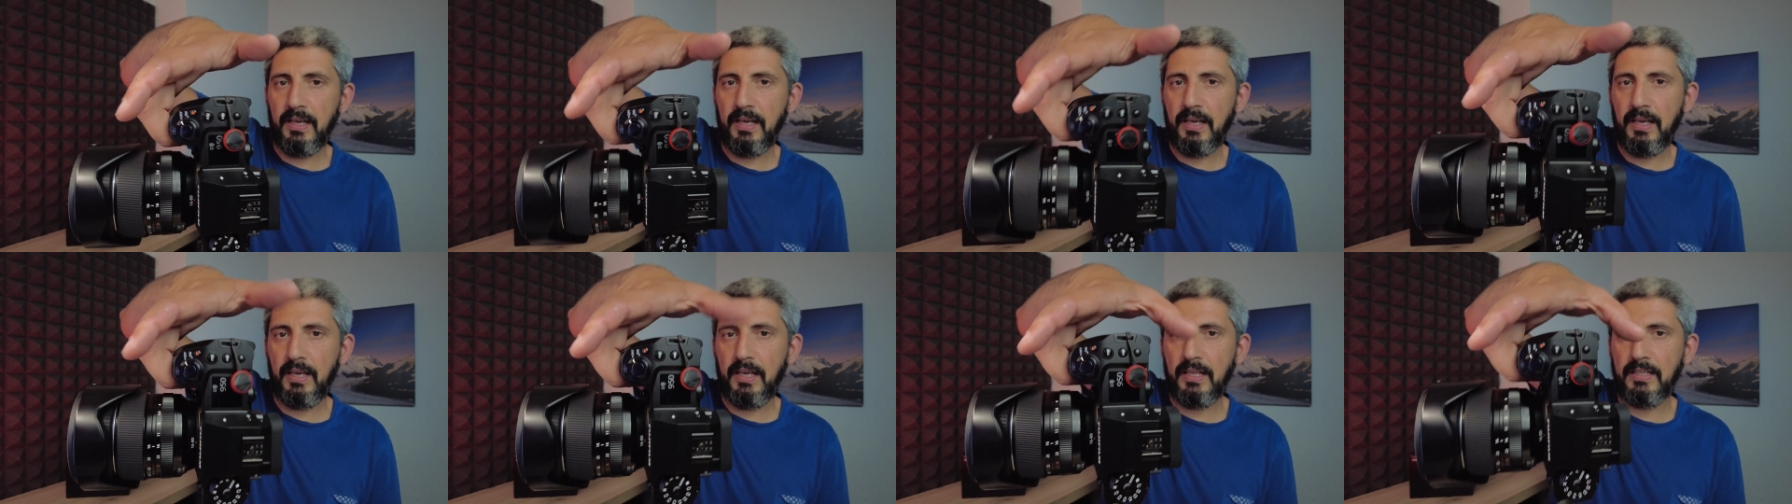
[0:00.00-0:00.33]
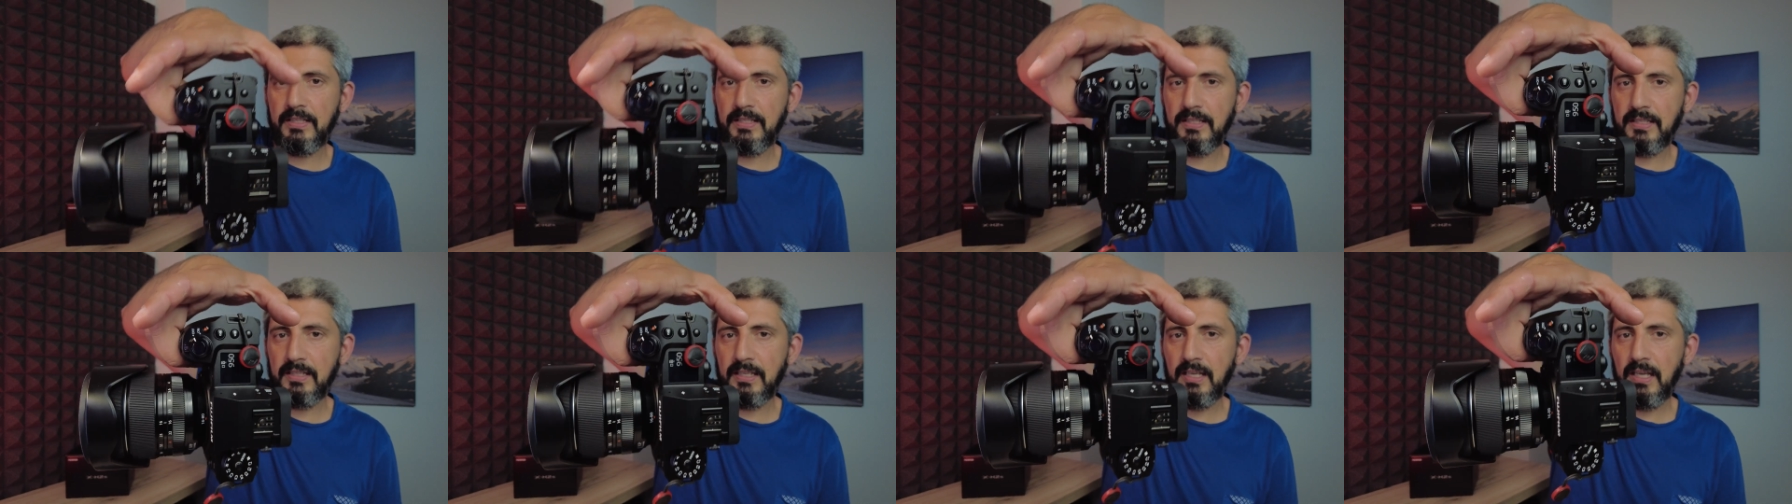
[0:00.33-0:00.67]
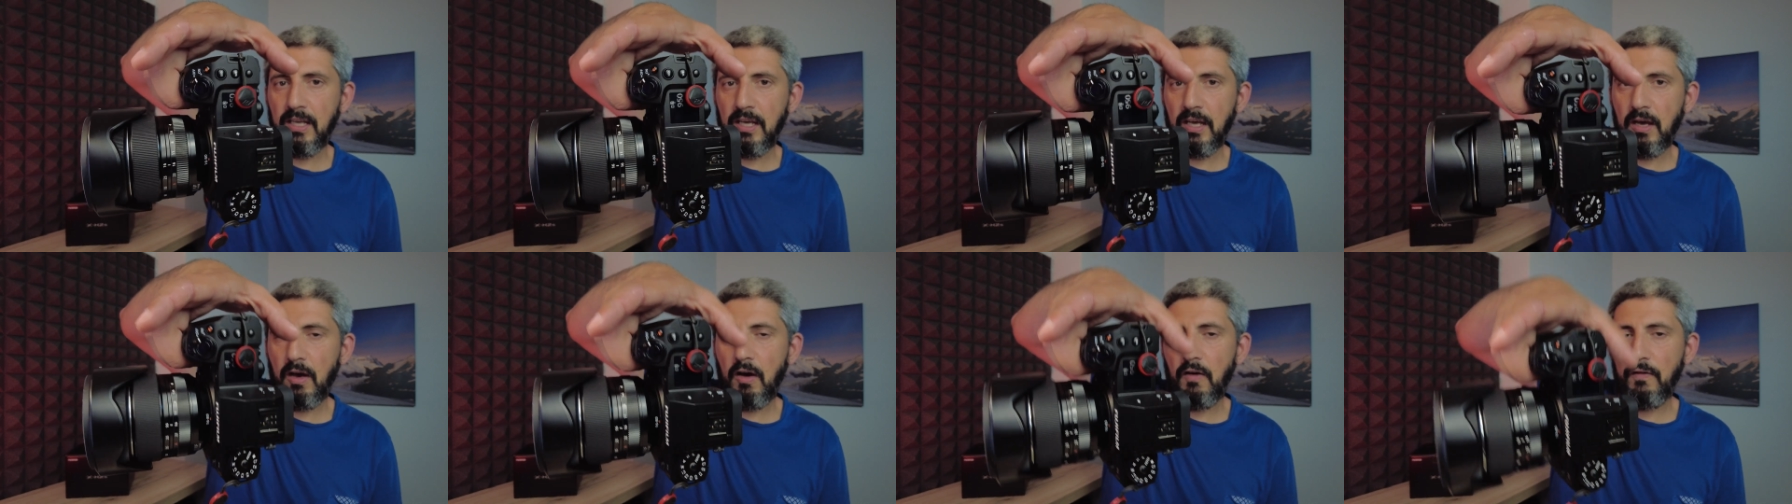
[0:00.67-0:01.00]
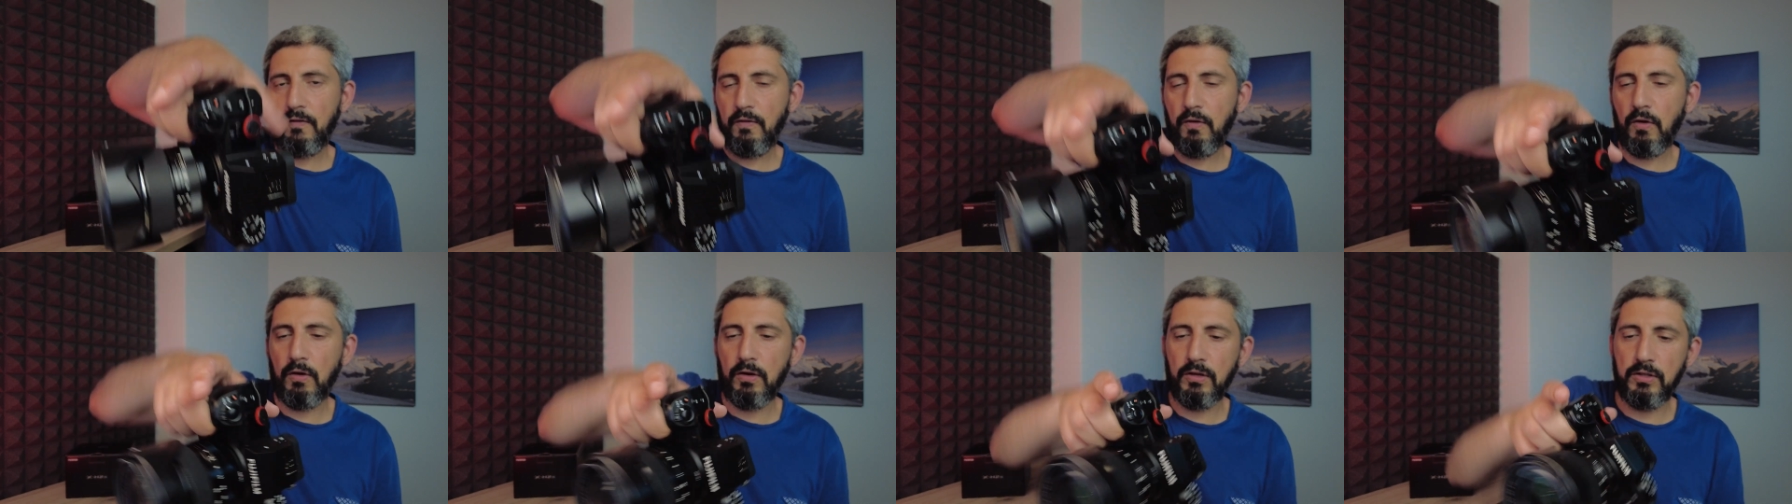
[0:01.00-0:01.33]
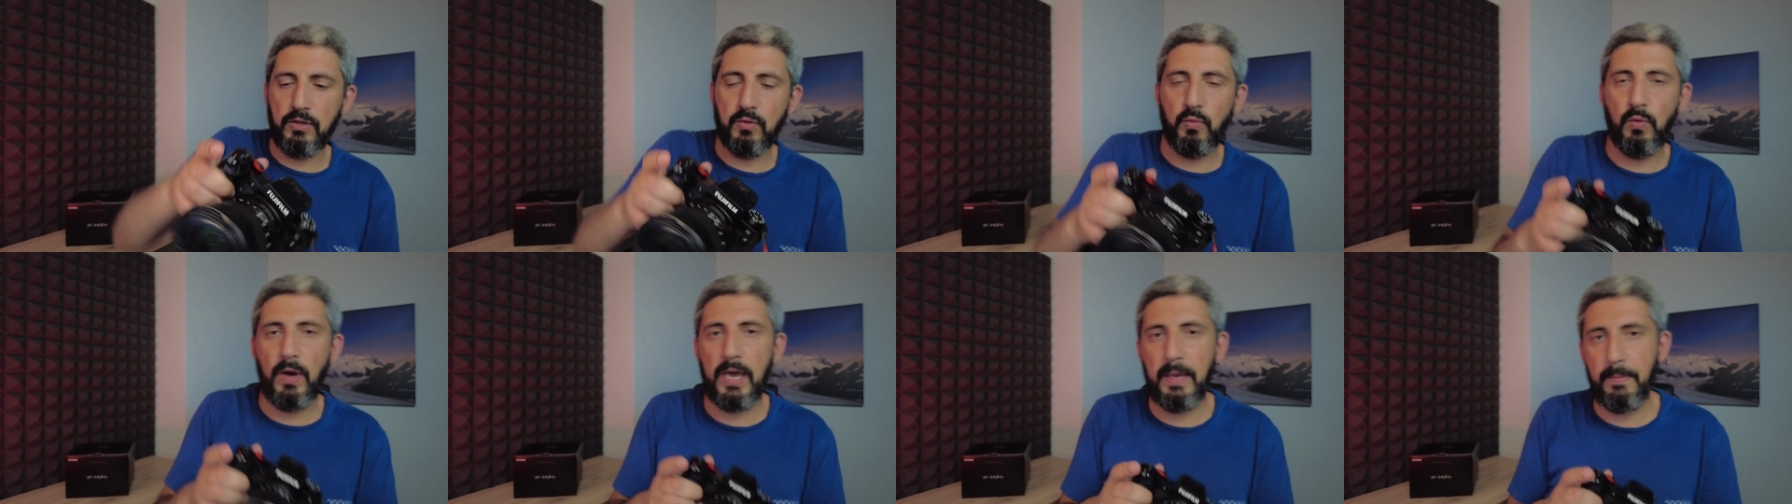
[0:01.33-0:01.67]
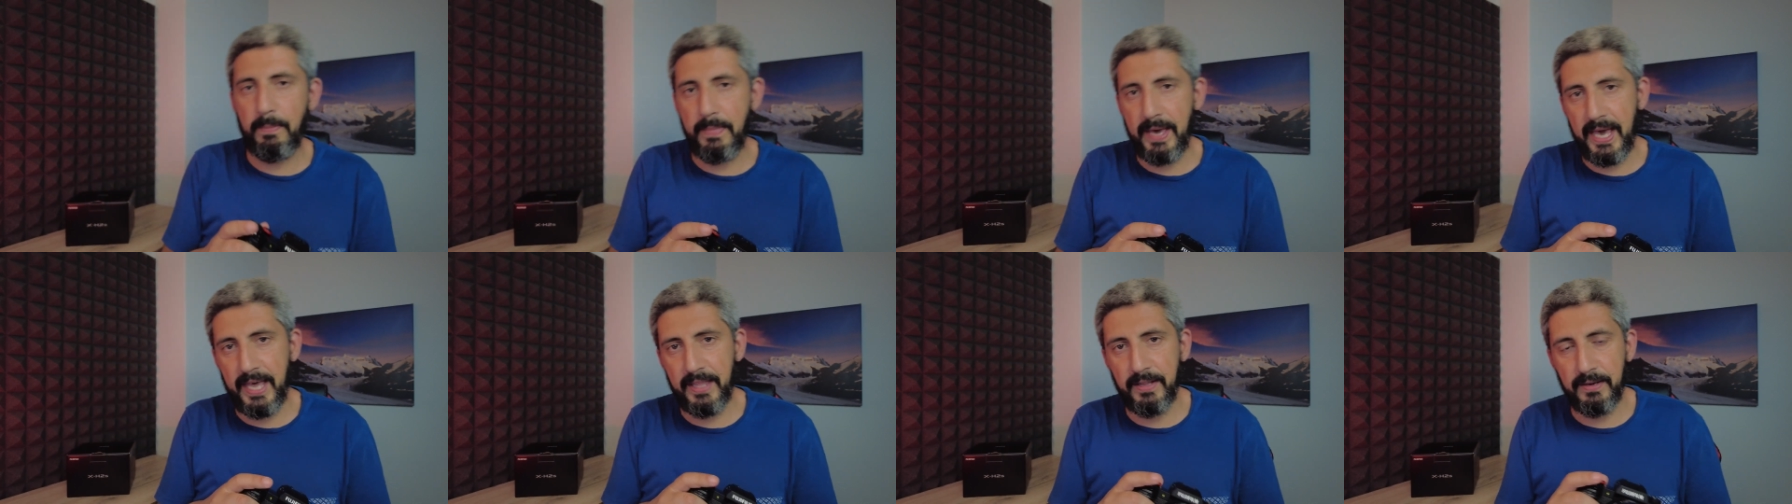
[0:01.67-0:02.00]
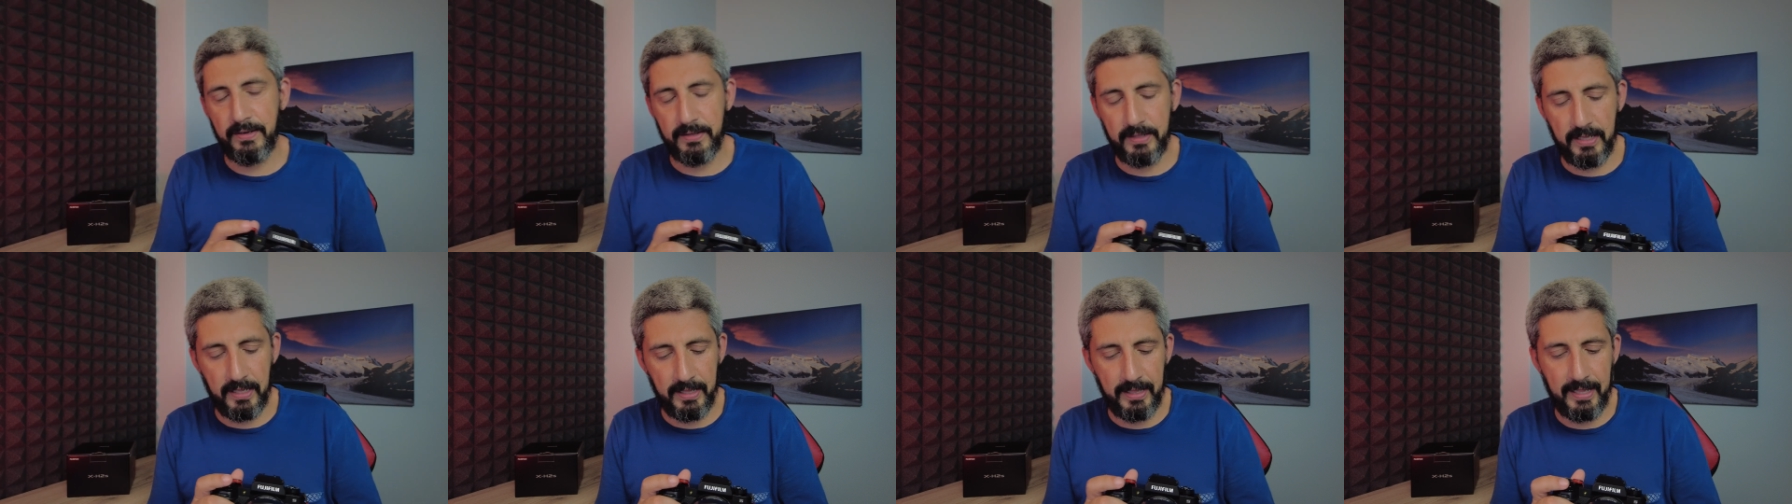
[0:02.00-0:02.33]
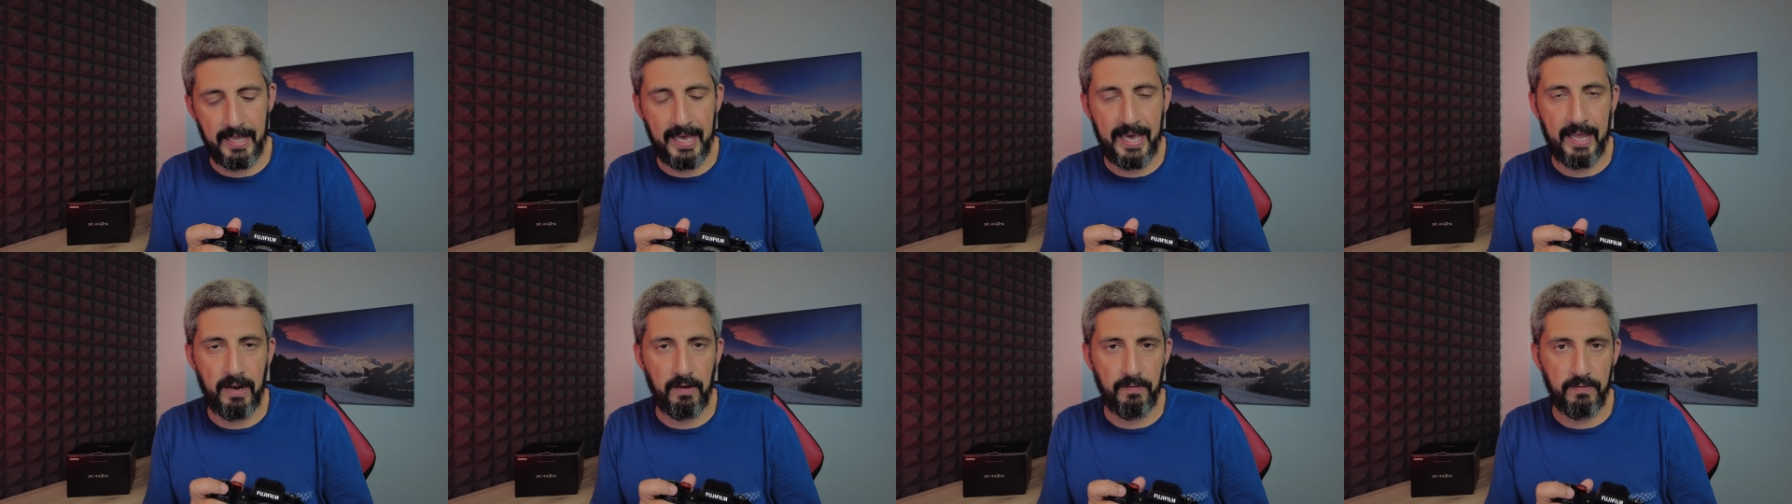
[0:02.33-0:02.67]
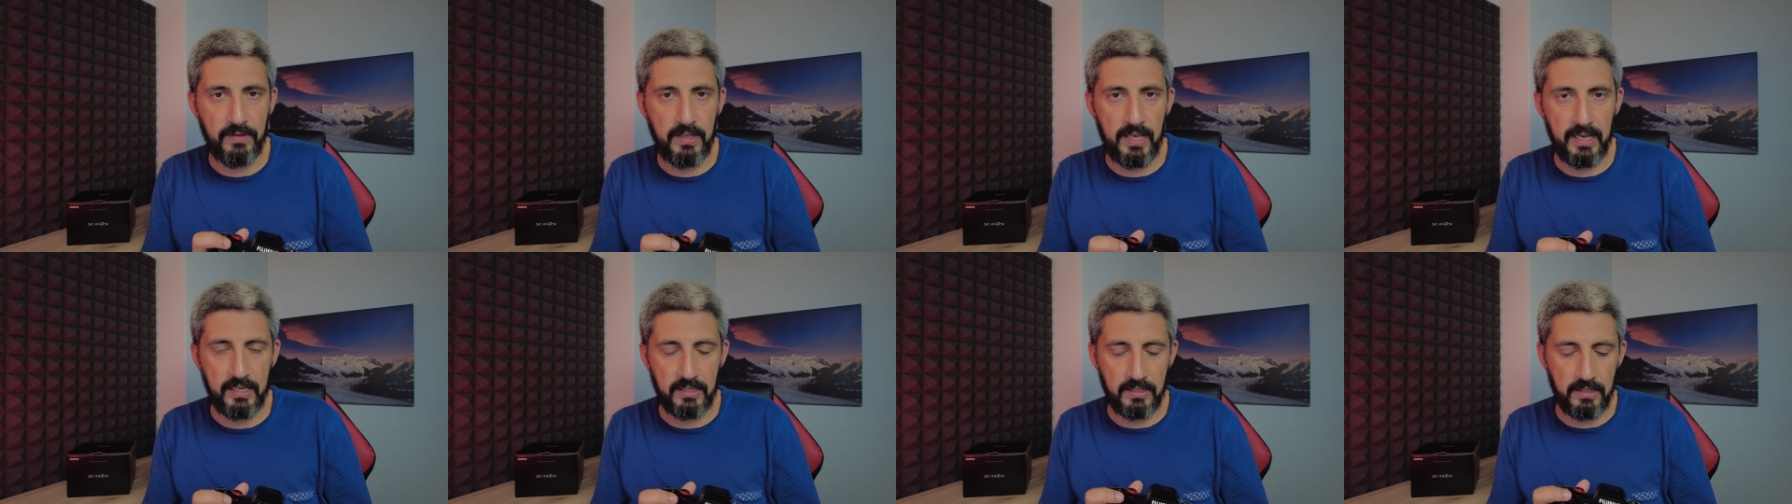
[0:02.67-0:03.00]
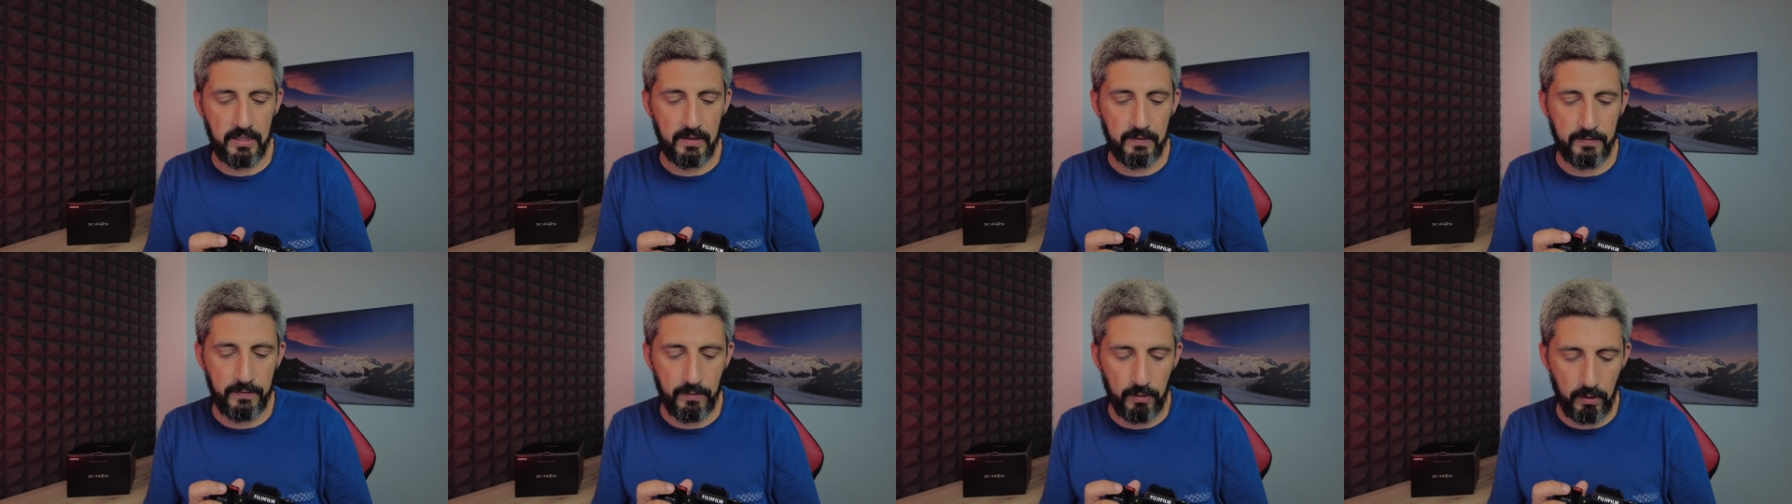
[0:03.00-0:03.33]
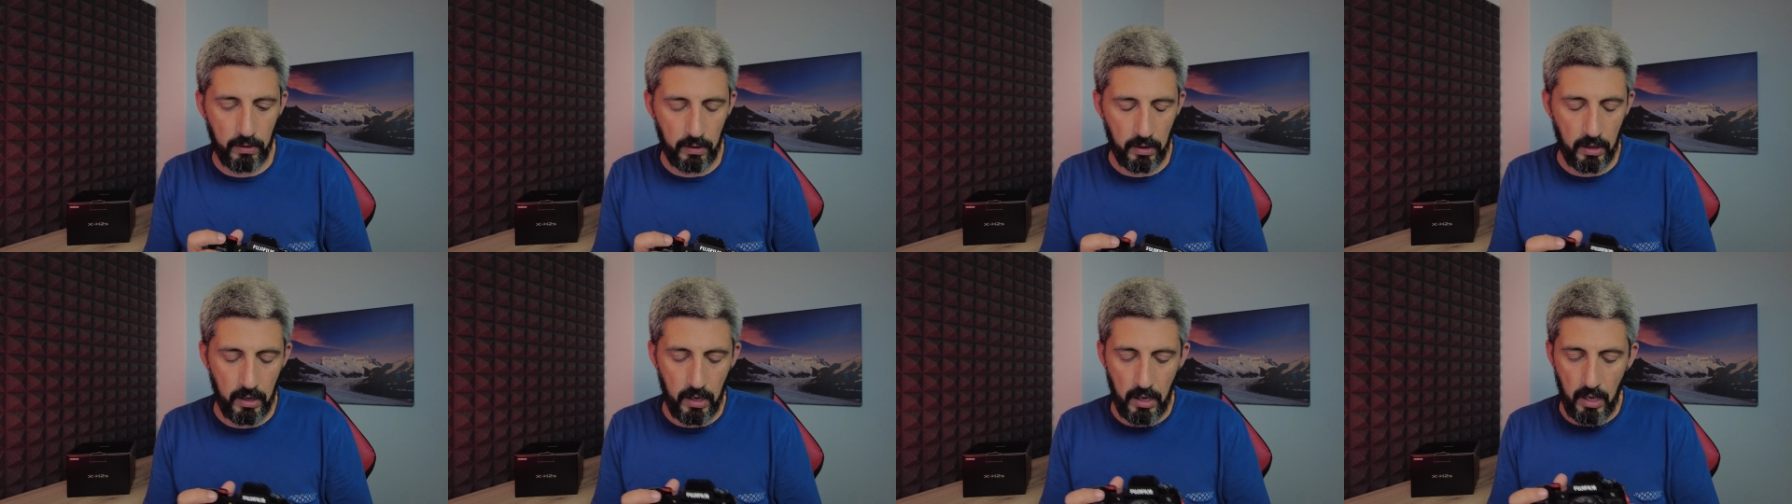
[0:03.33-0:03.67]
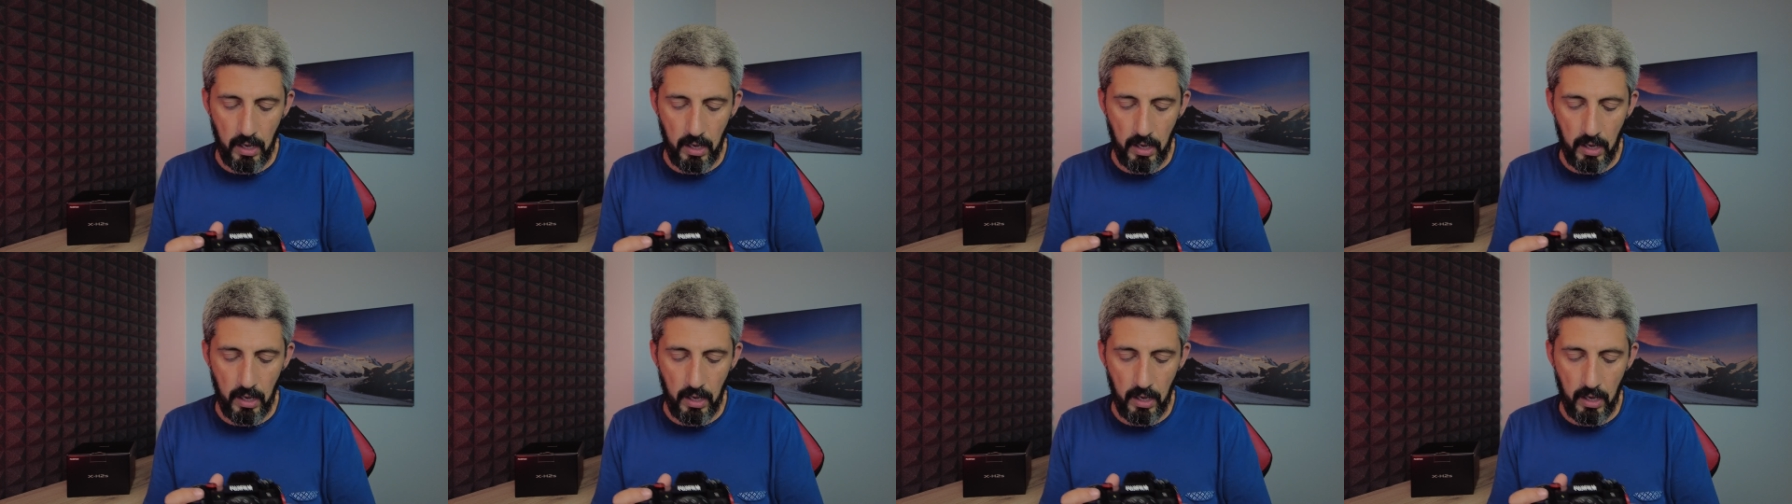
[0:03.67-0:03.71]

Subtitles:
it's of course way better than that of the X-T4.